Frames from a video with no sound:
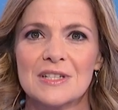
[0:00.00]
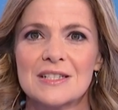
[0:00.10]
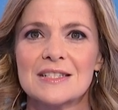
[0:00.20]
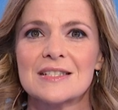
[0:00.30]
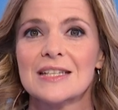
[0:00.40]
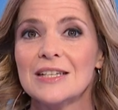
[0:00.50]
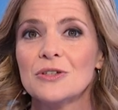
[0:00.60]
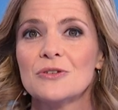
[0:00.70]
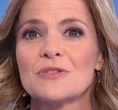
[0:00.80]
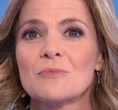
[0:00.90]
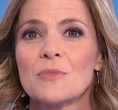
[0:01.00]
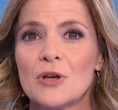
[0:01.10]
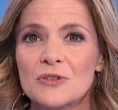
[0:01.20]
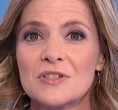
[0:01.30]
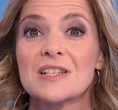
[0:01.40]
this is the EU's
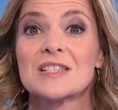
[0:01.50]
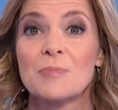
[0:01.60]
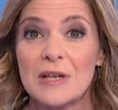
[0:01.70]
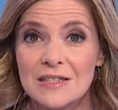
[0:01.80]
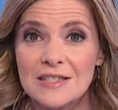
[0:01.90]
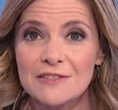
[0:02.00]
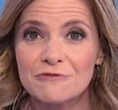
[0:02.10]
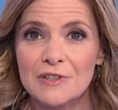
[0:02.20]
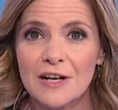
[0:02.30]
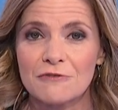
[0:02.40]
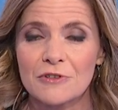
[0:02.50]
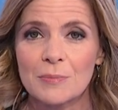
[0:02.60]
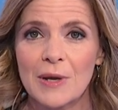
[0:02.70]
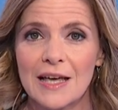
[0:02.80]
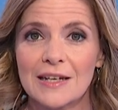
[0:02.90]
most expensive recovery
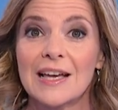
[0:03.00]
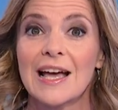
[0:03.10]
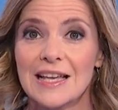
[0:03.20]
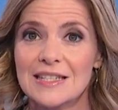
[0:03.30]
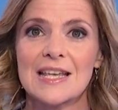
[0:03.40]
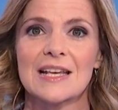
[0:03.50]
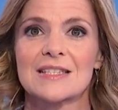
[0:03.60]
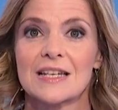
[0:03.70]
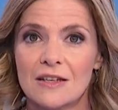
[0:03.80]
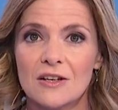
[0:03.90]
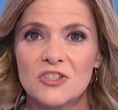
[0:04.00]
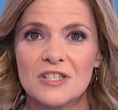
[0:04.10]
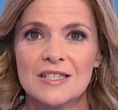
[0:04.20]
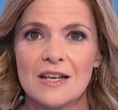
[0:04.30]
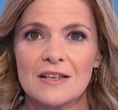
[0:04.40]
plan and takes the
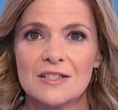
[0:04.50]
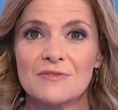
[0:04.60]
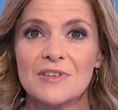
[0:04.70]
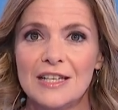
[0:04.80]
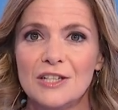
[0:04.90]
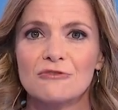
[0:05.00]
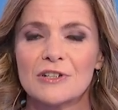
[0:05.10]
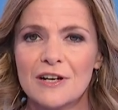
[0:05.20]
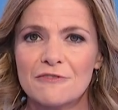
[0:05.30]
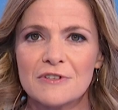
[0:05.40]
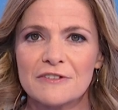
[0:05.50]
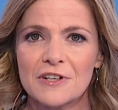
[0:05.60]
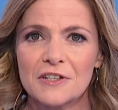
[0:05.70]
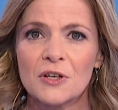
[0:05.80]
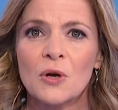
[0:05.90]
largest slice of the EU recovery
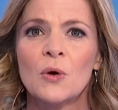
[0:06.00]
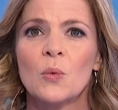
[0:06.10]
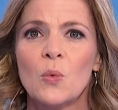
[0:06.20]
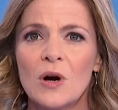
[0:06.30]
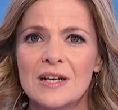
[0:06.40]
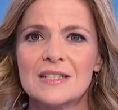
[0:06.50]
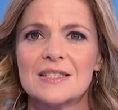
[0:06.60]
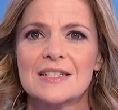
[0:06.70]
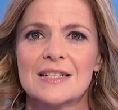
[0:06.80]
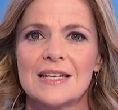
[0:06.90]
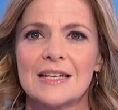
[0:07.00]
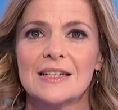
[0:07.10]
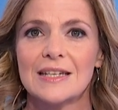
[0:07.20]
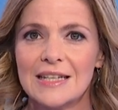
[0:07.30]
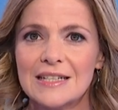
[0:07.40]
fund. Why does Italy
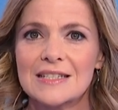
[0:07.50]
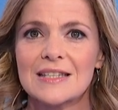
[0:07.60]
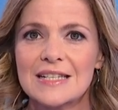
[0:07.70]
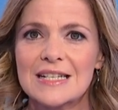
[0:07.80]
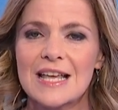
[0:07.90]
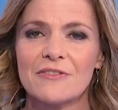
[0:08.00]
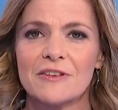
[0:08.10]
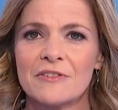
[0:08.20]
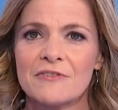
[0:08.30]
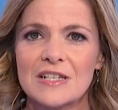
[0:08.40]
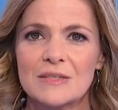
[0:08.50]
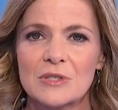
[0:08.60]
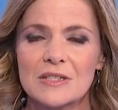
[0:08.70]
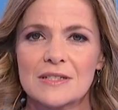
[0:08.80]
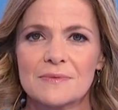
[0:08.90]
need this level of
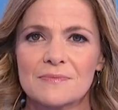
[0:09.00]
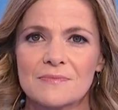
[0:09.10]
investment?